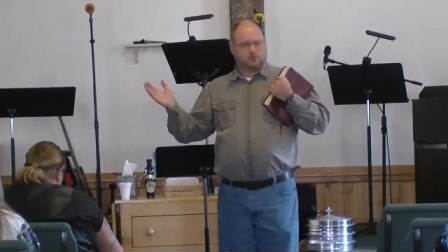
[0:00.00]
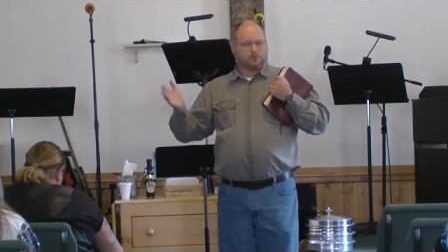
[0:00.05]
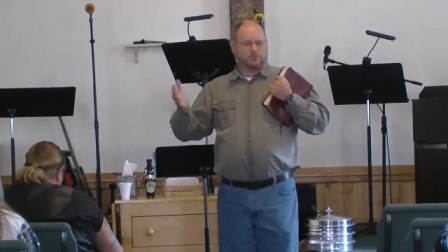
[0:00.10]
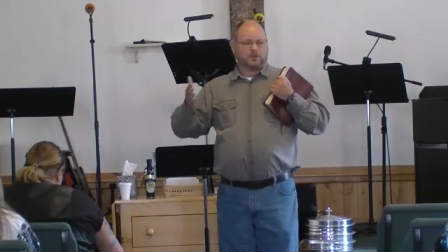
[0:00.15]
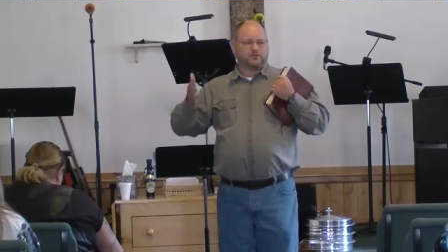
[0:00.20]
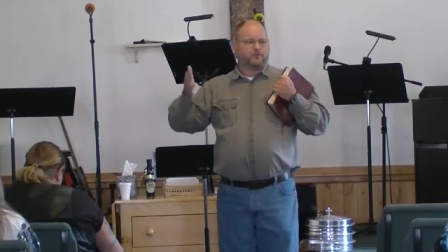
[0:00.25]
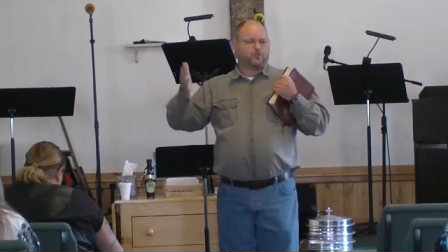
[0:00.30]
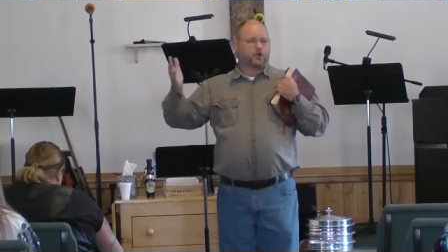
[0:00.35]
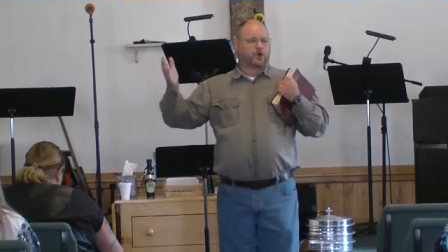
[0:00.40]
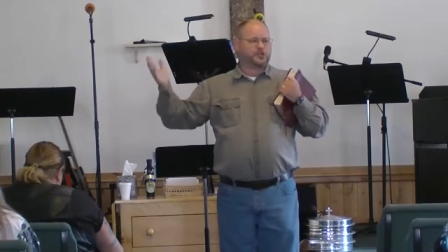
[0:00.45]

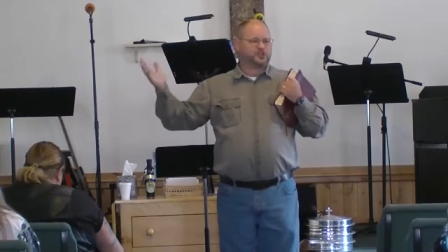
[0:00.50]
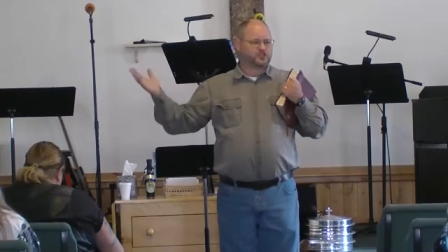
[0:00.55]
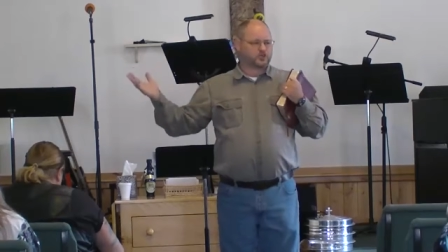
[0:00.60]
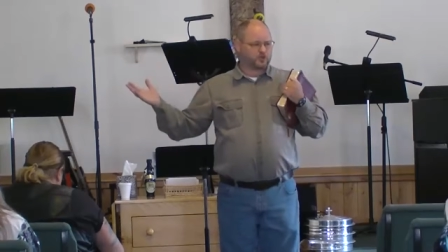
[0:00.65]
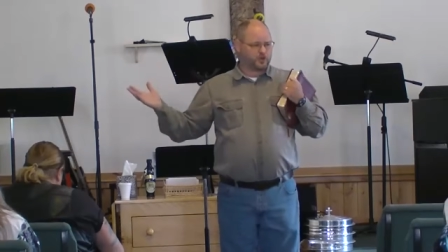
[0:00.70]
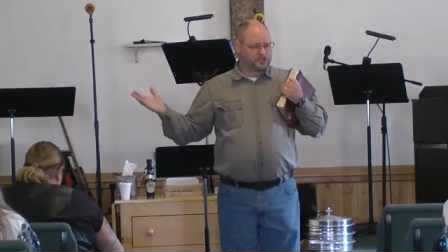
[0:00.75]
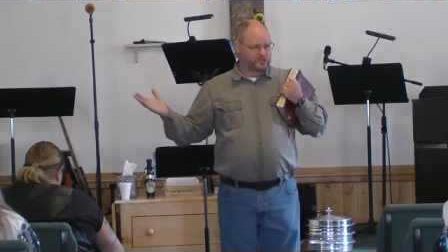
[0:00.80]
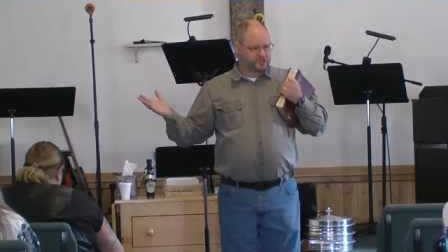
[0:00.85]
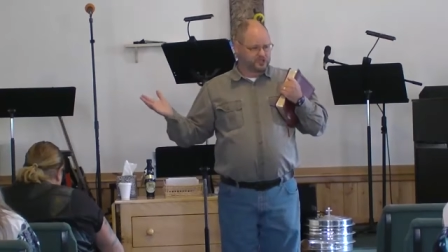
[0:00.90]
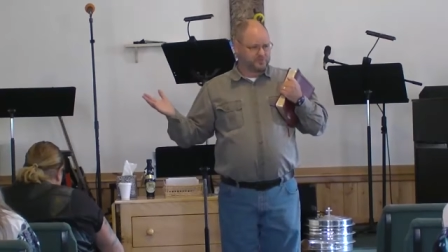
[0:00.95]
before he
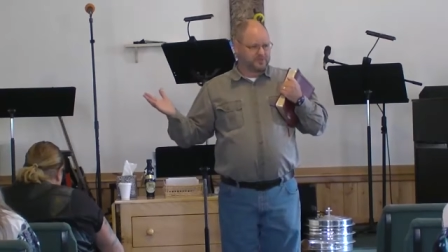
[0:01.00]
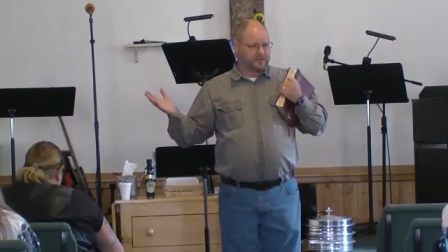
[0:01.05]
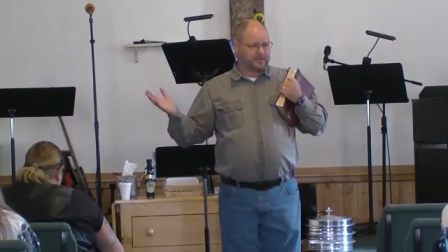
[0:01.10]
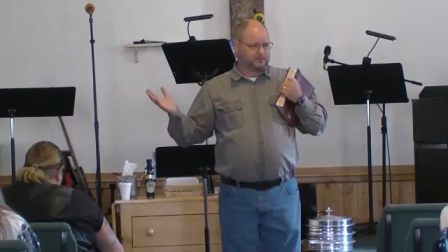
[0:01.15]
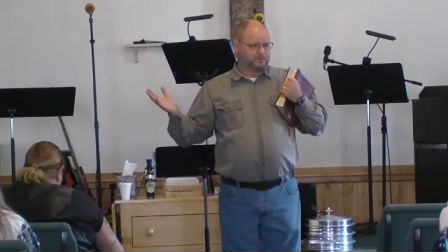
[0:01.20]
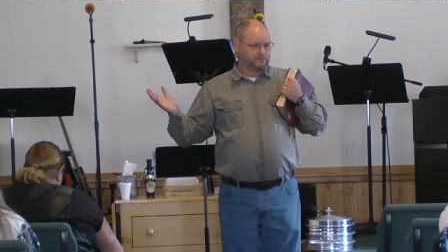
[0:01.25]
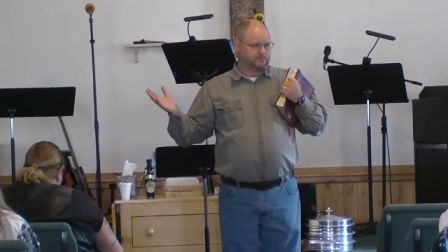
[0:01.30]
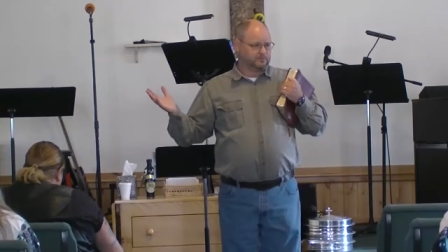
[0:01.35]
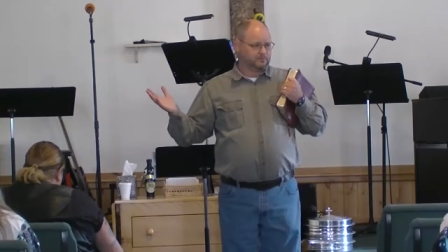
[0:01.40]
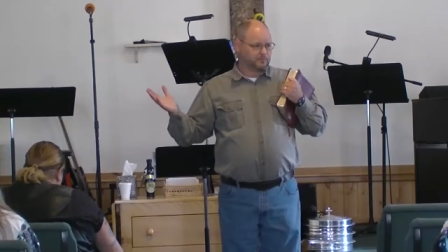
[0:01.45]
squished
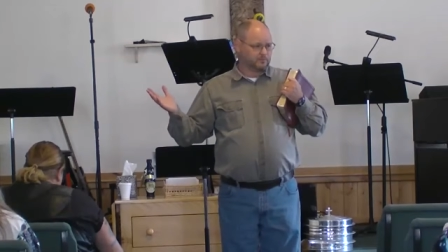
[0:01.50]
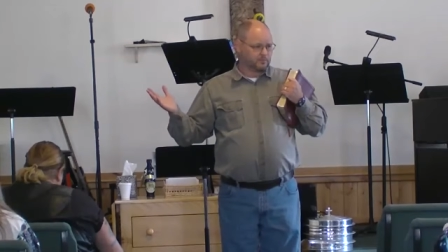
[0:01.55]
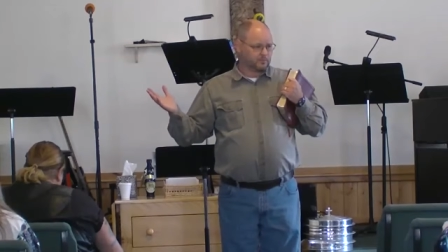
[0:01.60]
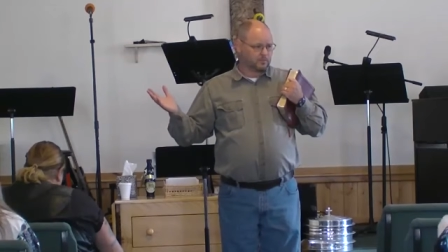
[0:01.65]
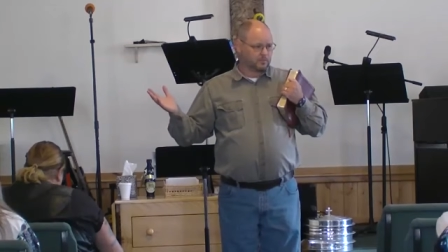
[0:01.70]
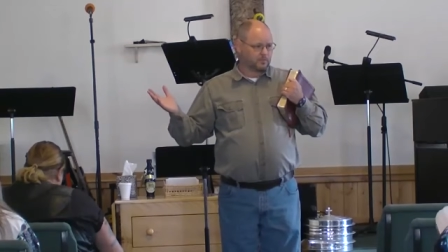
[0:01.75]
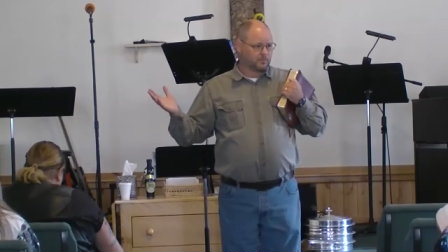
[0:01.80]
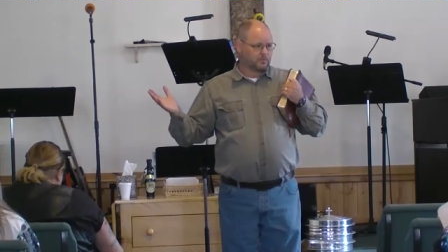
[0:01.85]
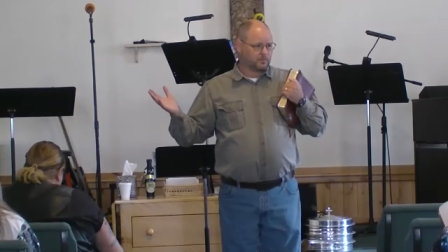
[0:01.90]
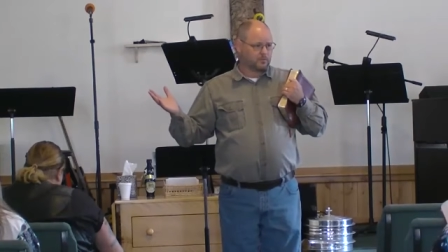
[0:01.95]

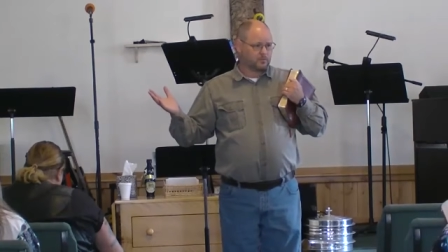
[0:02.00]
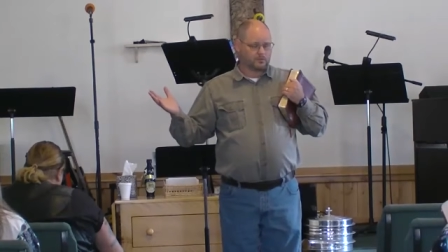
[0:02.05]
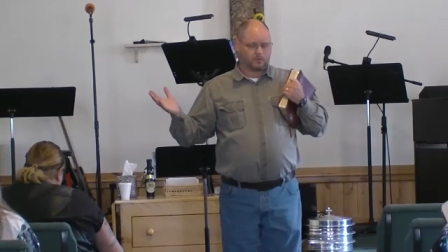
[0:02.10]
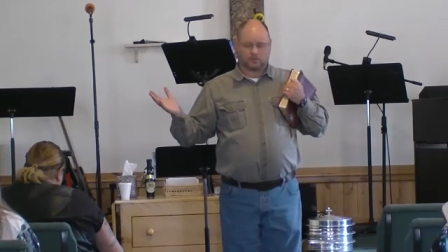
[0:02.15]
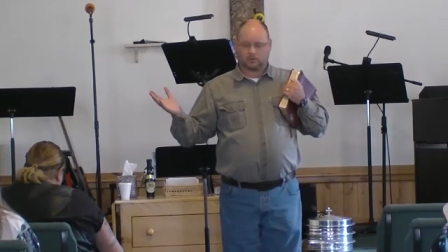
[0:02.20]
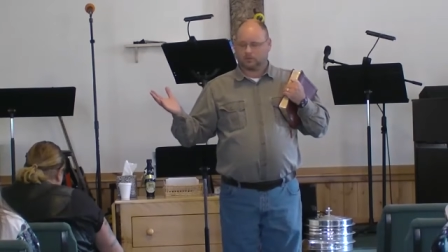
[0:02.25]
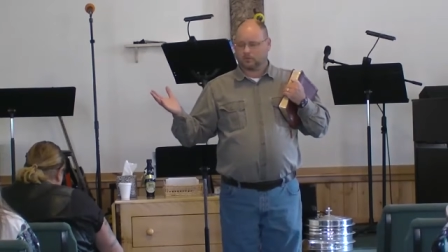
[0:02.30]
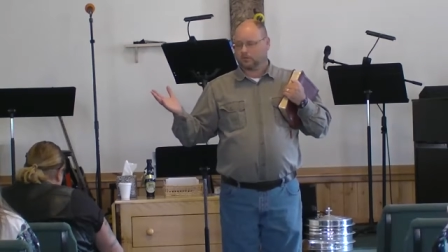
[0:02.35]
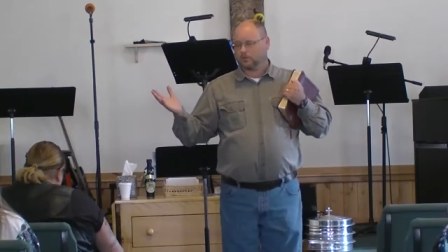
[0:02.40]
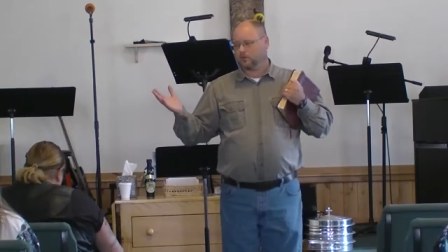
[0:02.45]

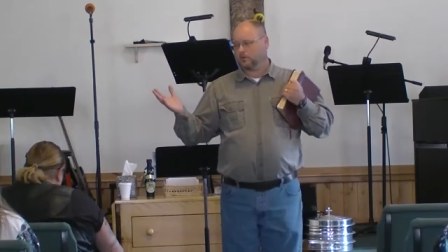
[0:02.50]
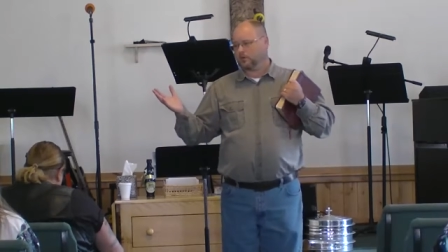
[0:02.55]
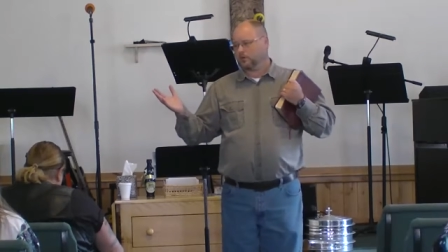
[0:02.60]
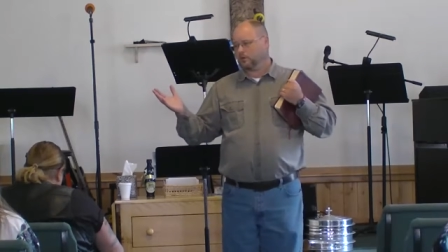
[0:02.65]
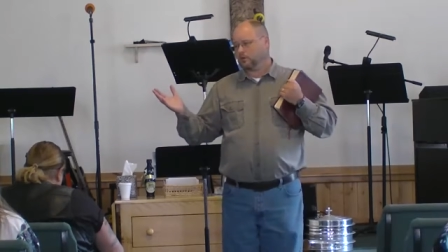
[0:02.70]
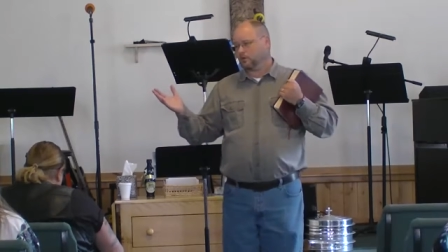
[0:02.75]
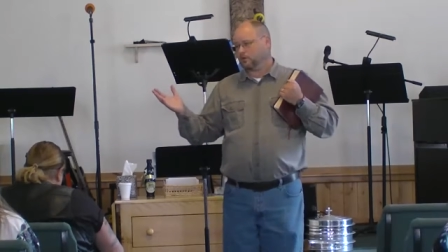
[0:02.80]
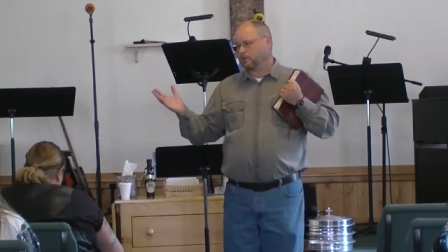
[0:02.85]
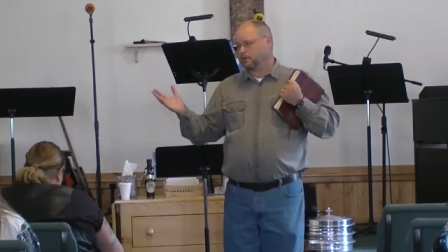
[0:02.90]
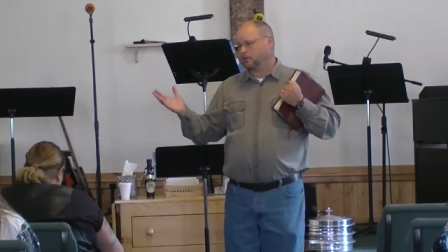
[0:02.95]

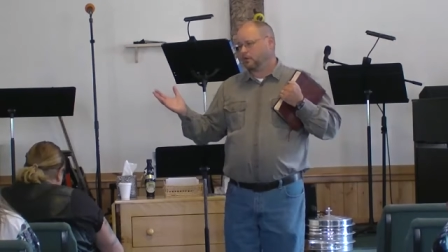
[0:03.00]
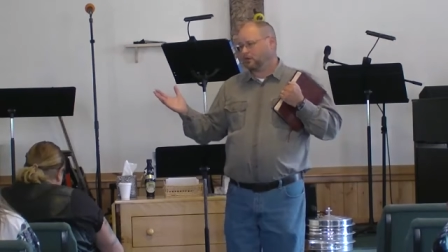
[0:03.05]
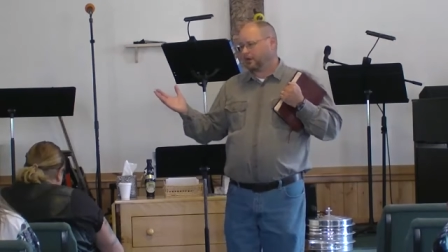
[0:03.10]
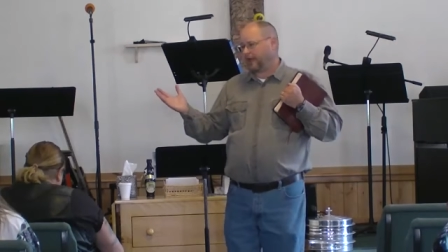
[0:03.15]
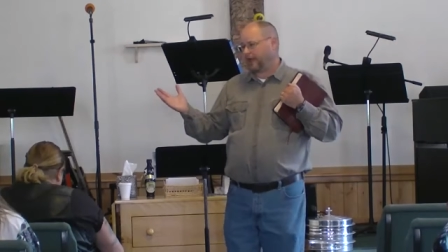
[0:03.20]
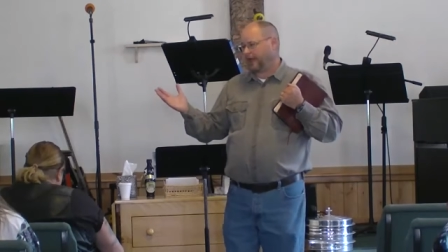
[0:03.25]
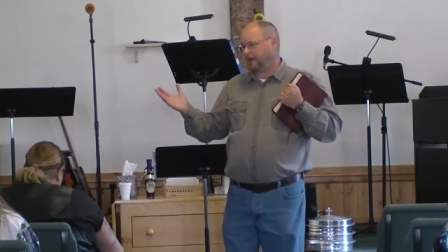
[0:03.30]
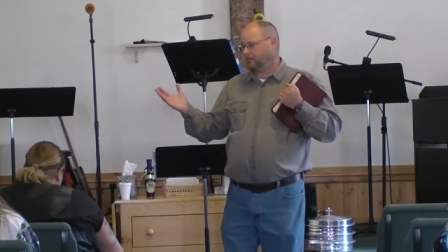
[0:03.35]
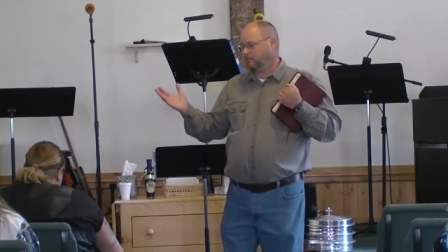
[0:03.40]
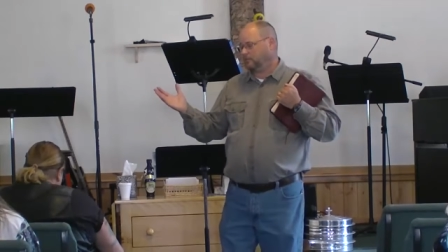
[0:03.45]
me.
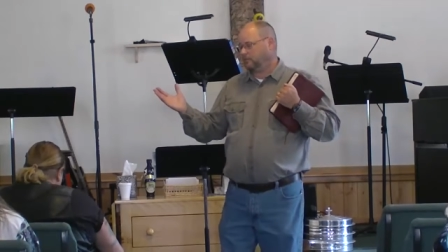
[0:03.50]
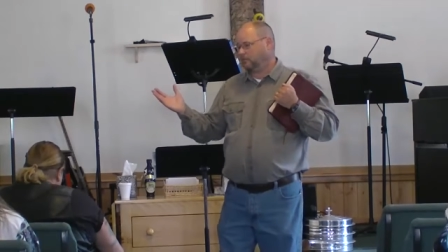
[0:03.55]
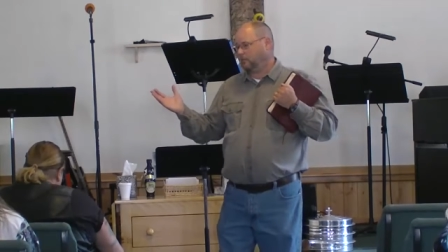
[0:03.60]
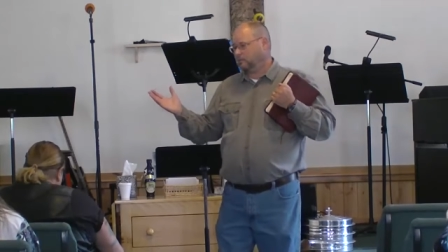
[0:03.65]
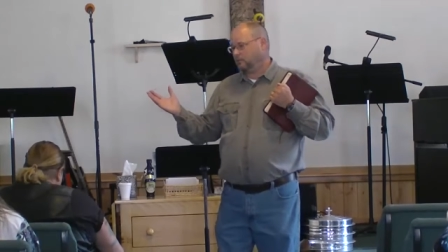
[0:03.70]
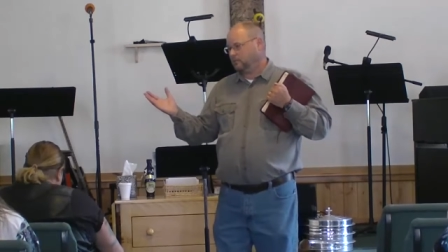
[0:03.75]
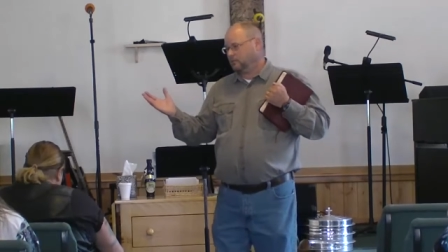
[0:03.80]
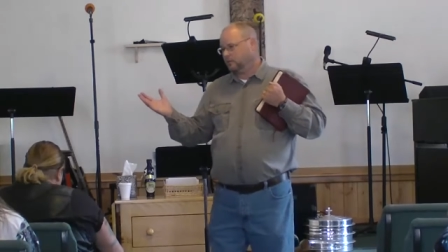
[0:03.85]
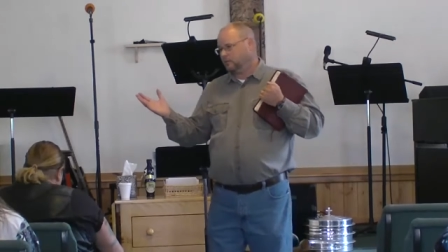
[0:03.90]
Okay?